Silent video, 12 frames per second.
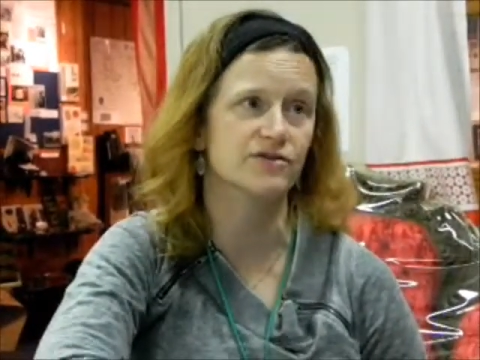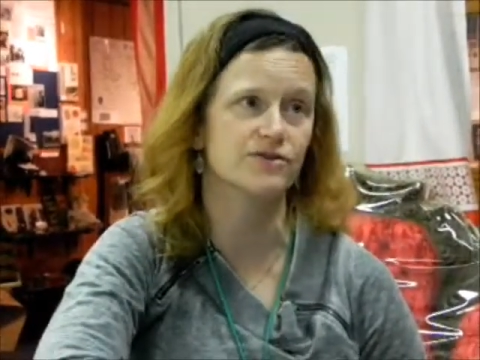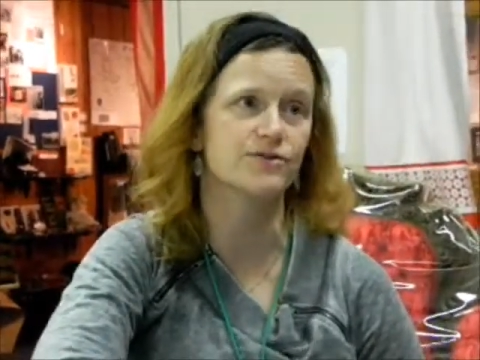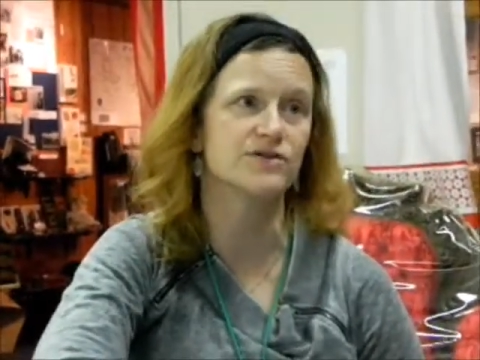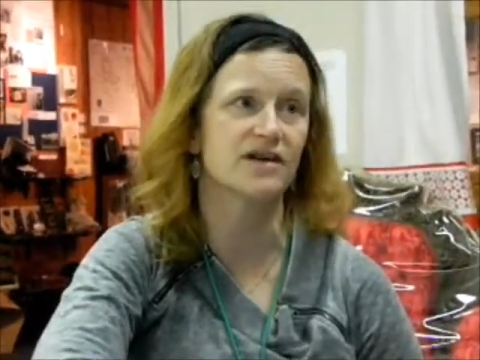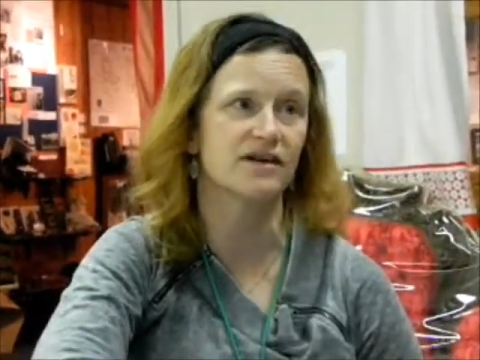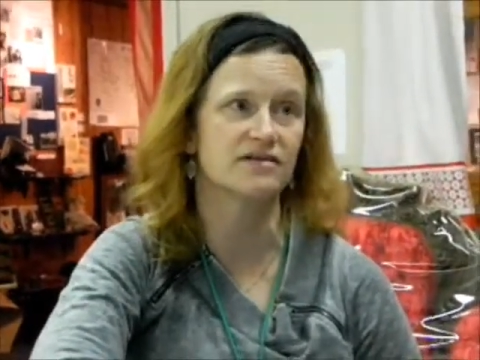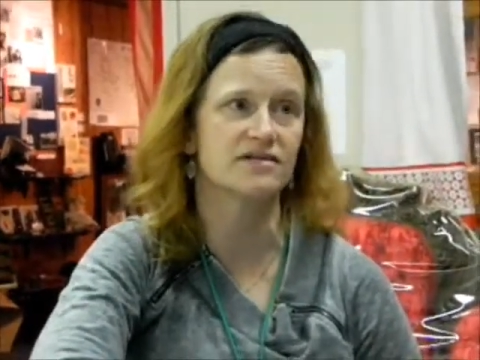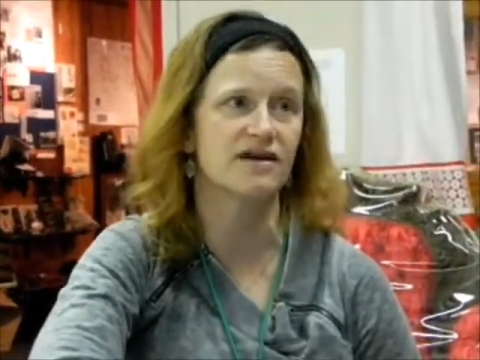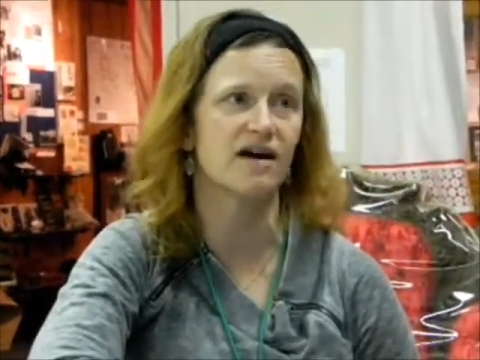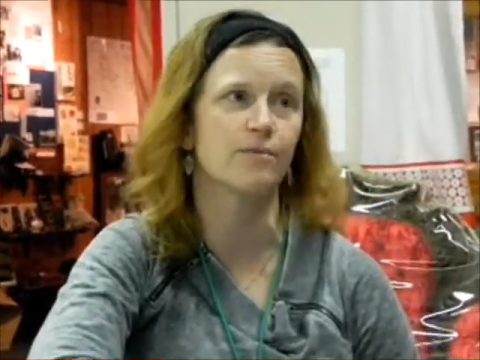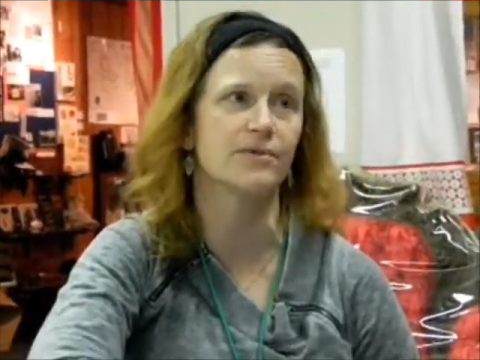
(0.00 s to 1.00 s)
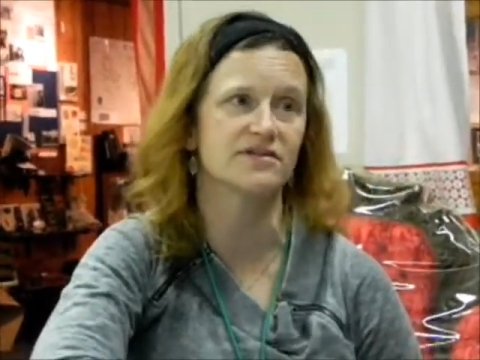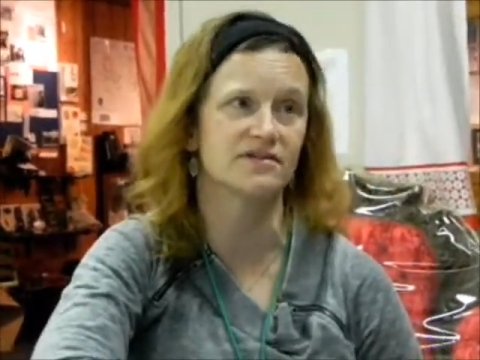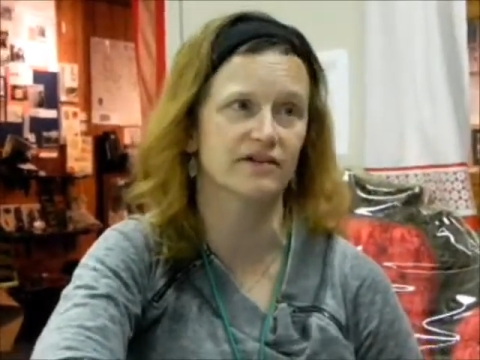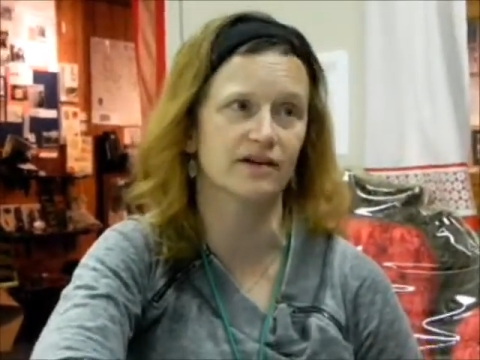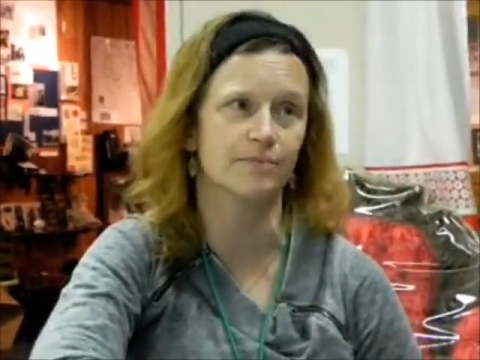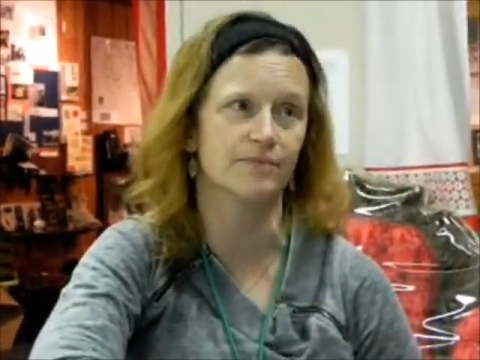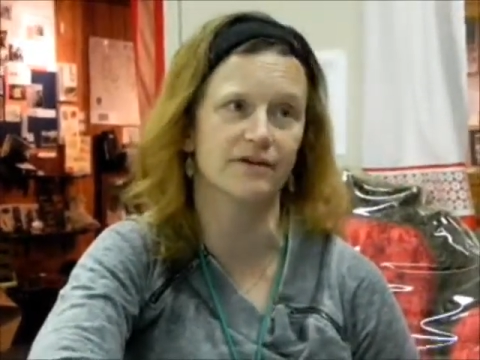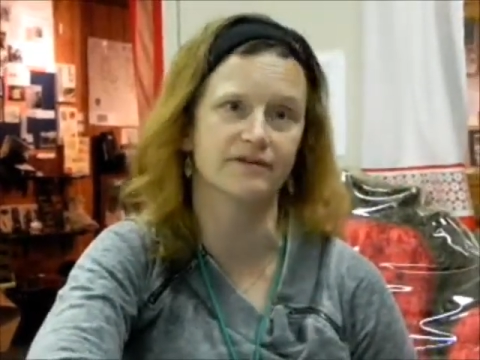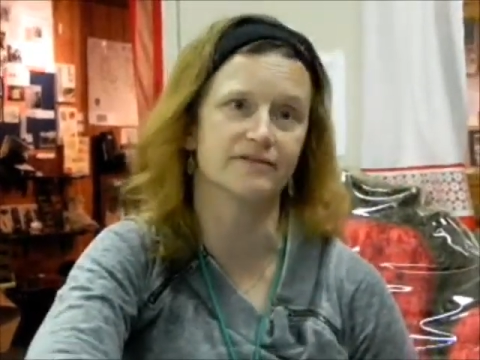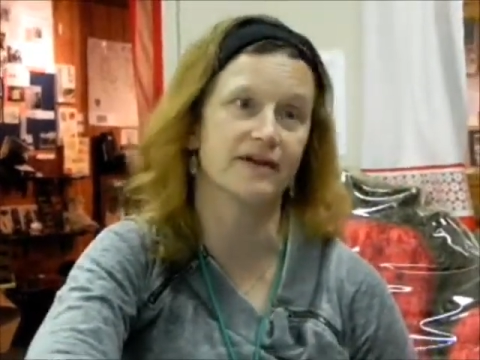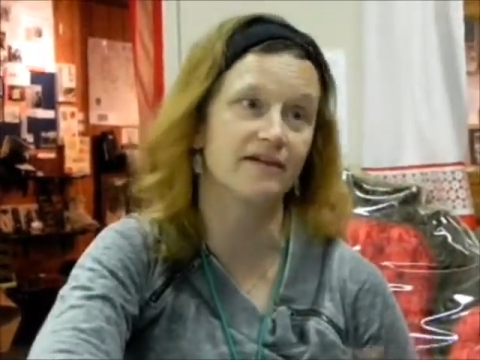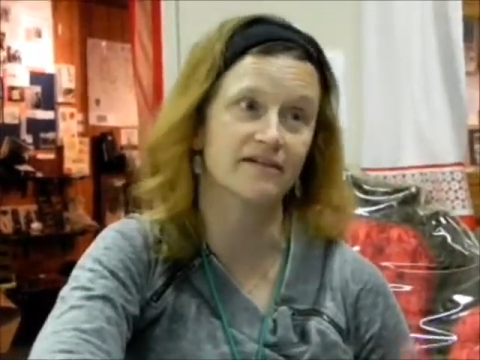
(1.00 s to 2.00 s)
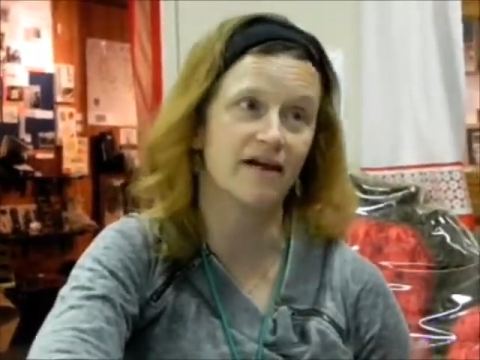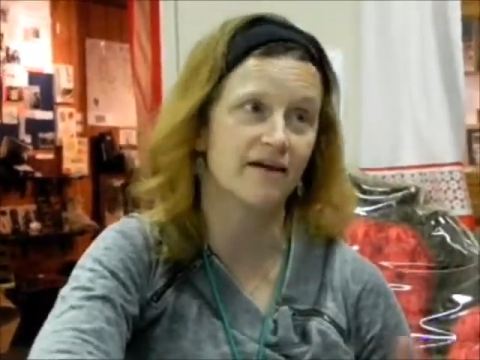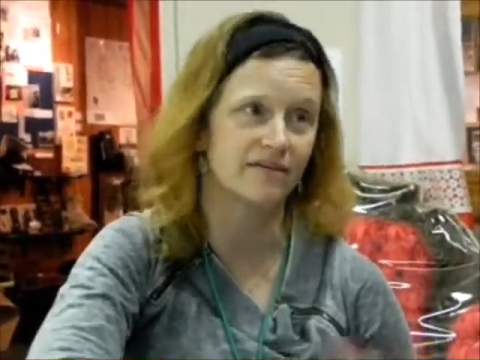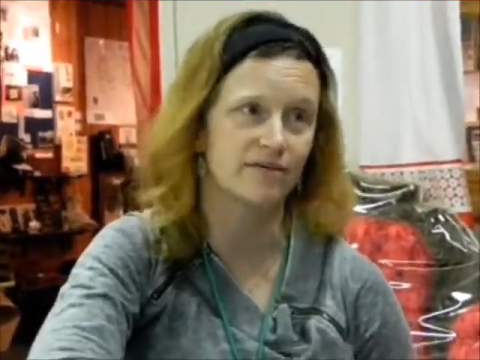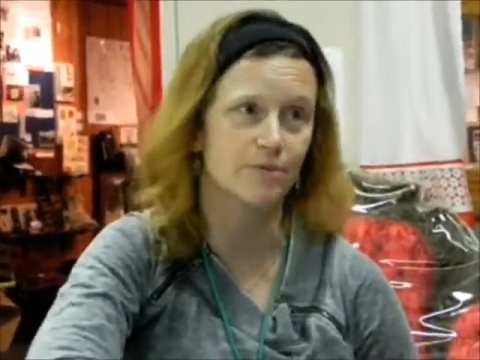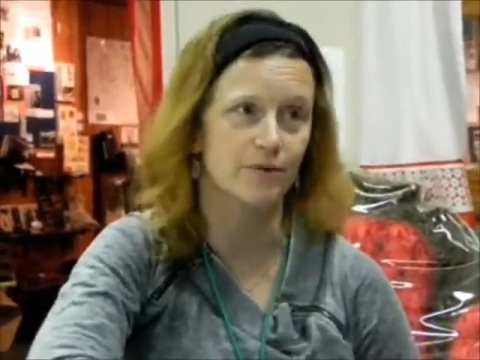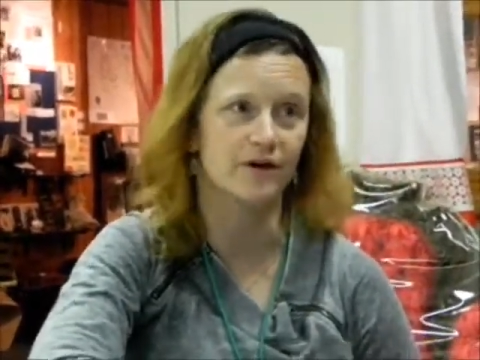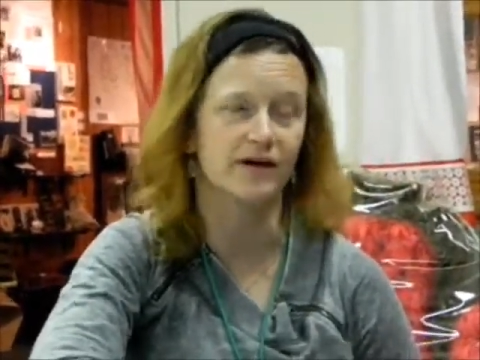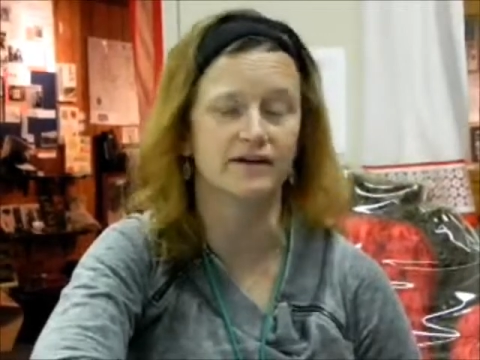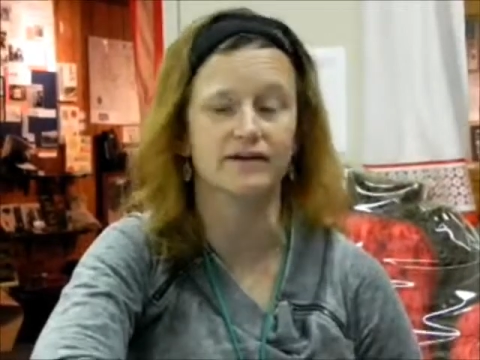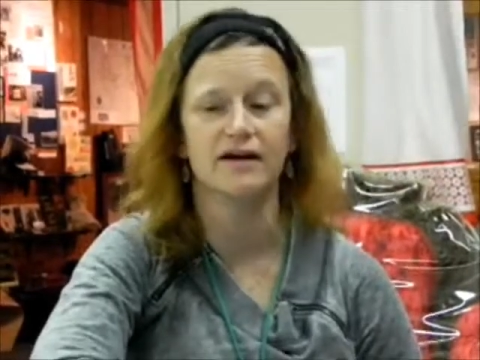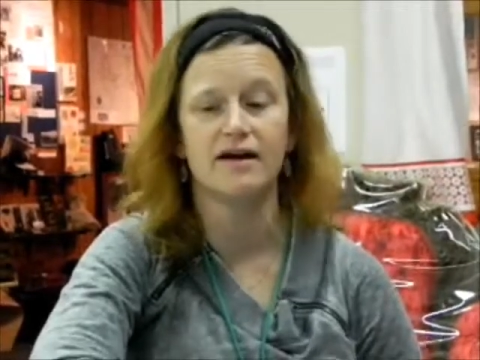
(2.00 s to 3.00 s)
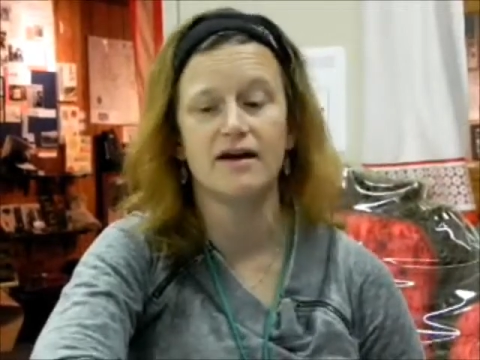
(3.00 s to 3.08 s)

Tuesdays to help us clip at 10 o'clock in the morning.